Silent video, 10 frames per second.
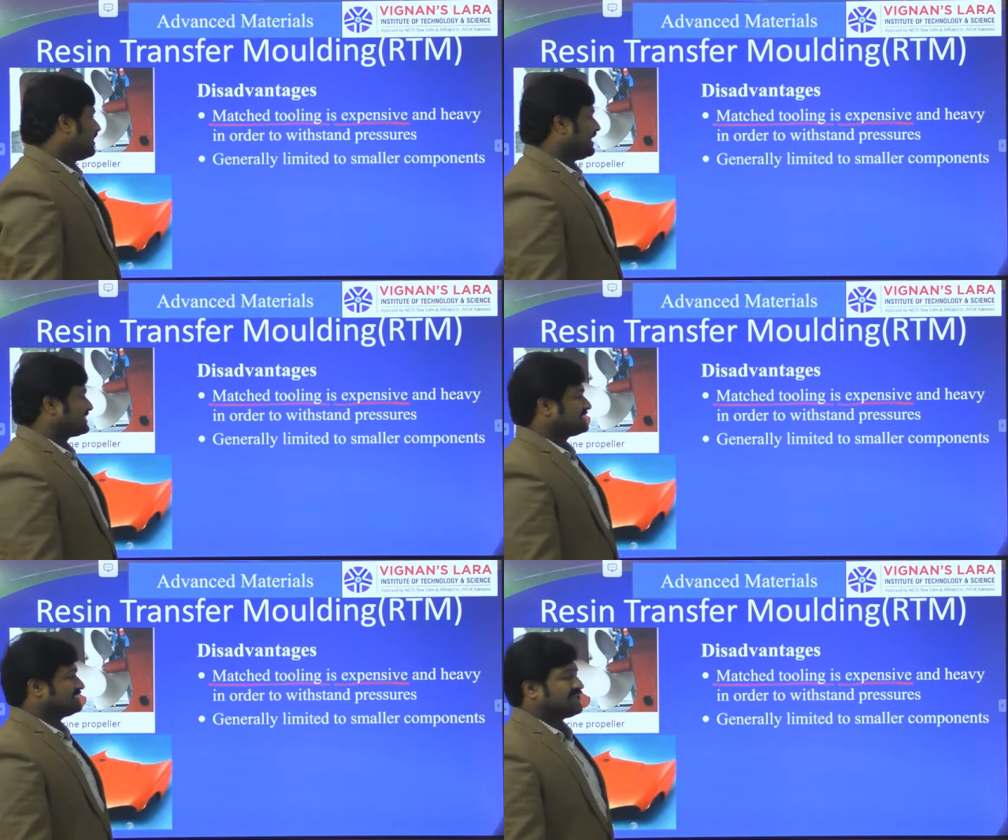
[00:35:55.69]

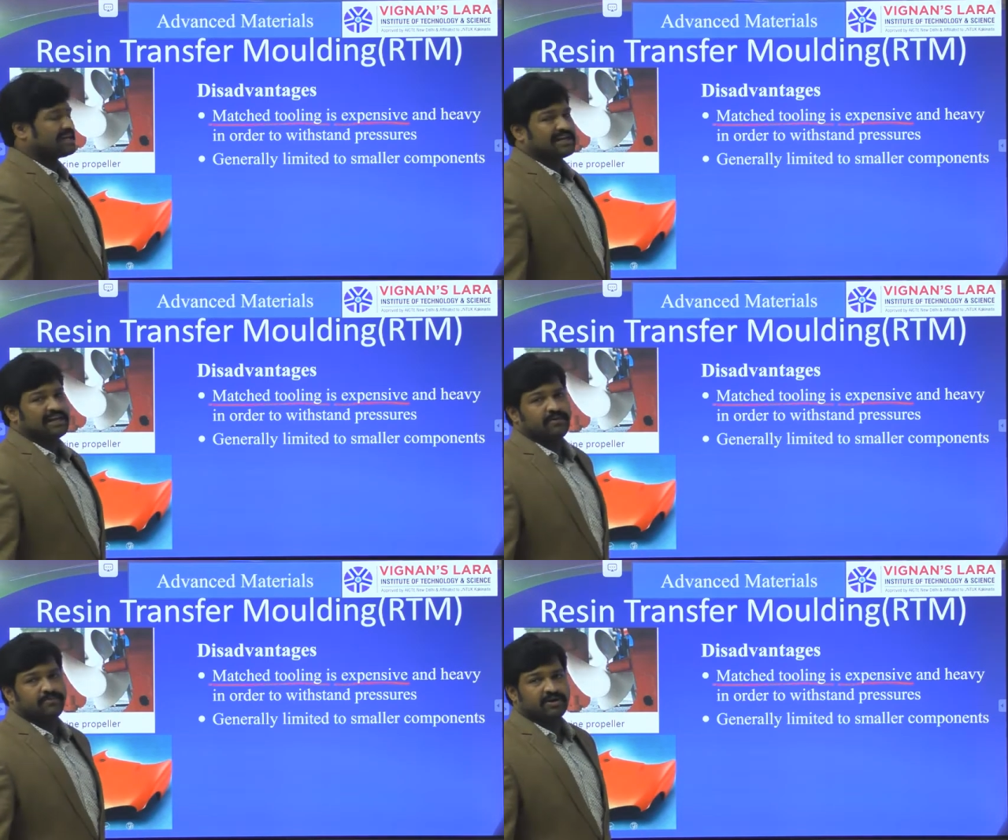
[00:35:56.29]
Next,
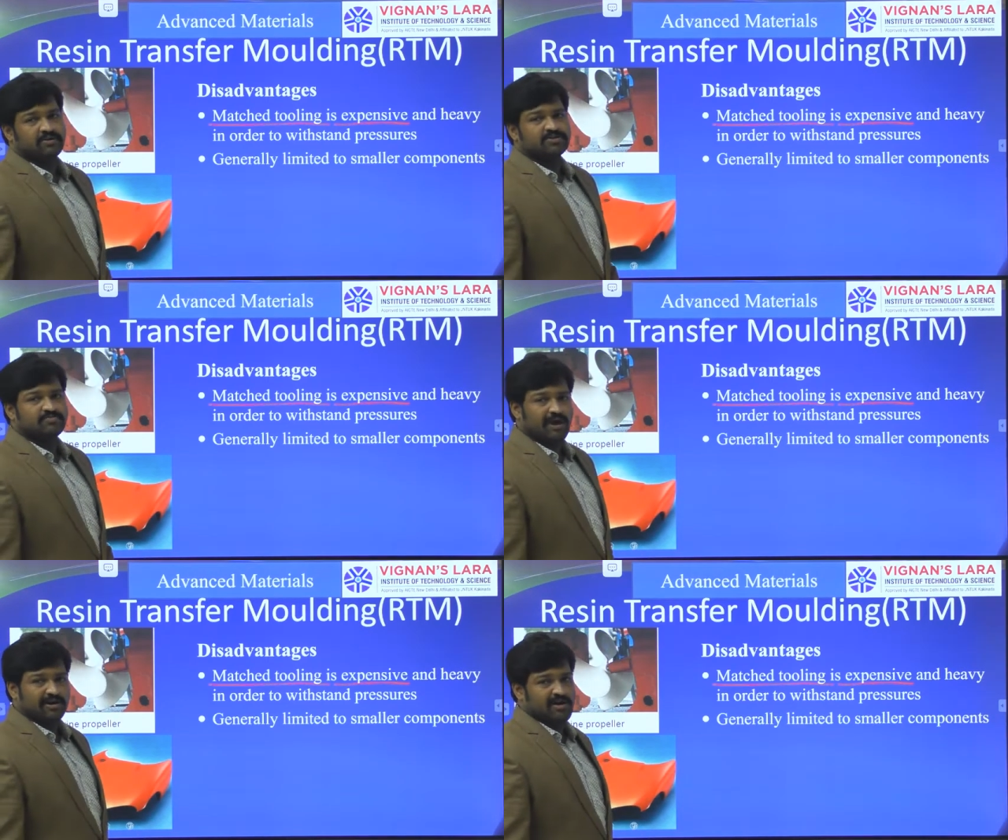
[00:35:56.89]
generally limited to
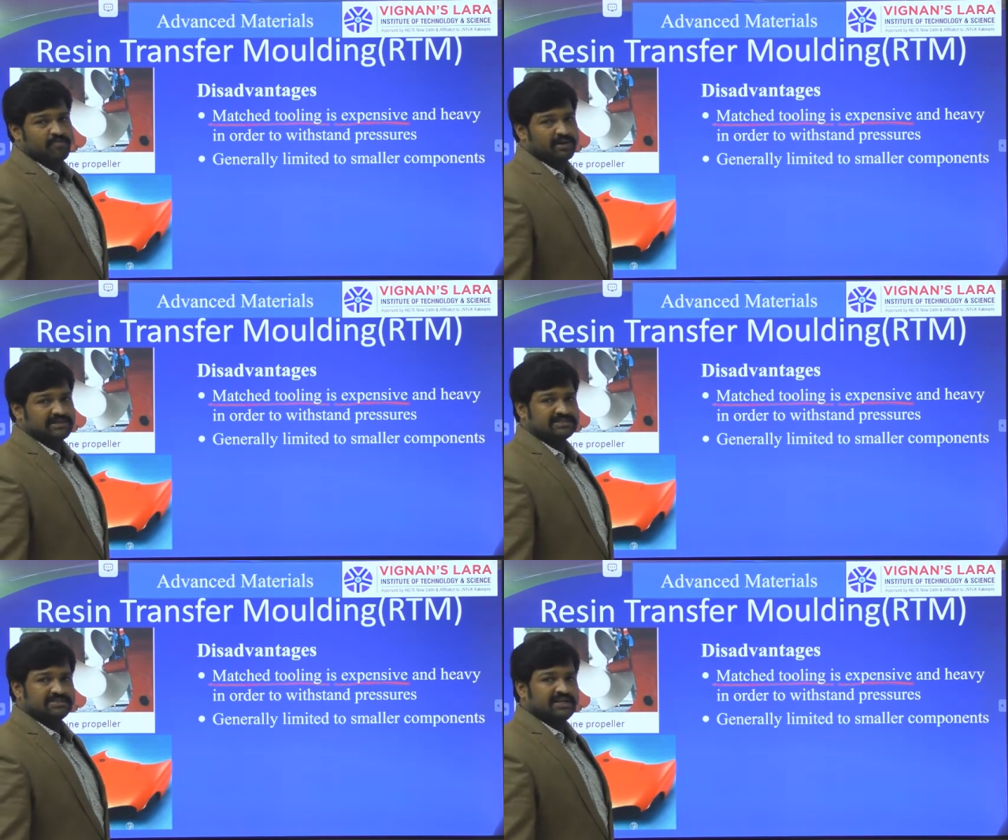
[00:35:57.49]
small
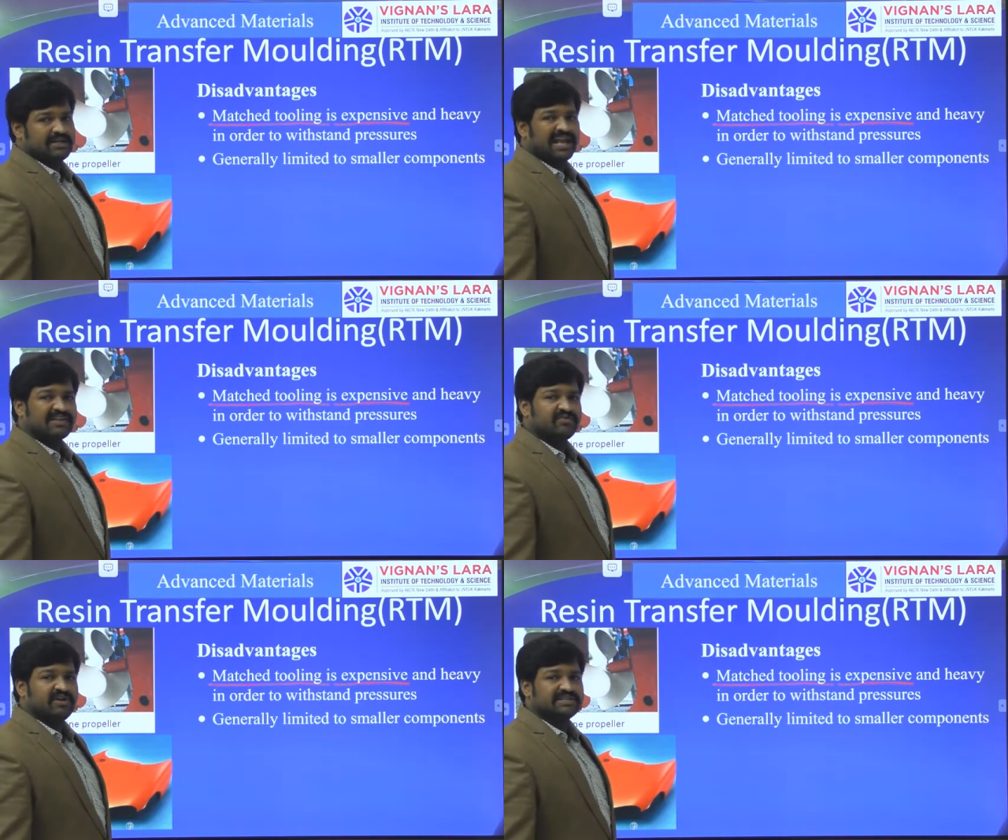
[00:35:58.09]
components.
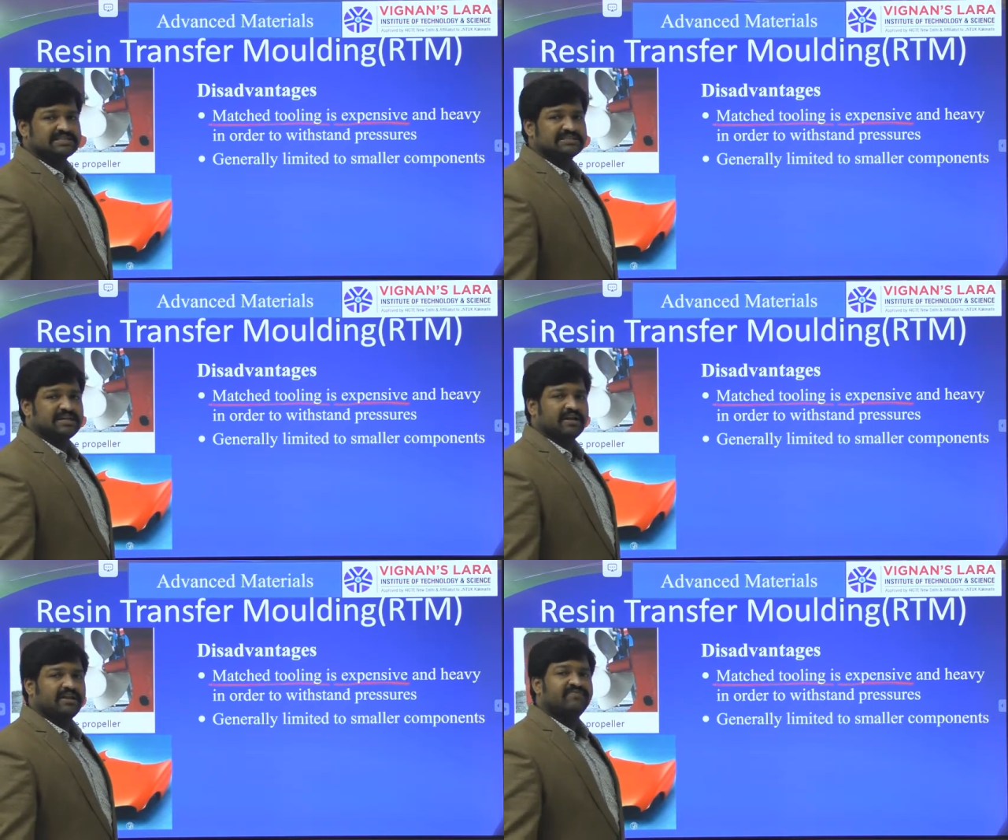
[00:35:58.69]
As we discussed
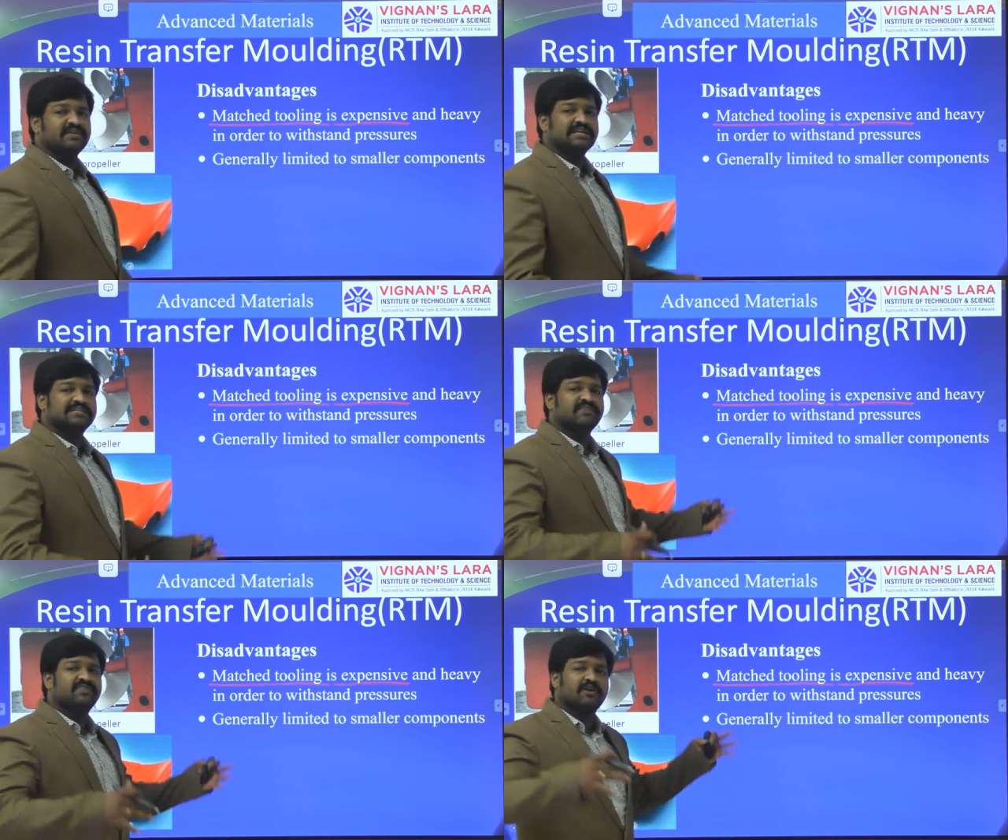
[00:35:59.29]
that if the size of the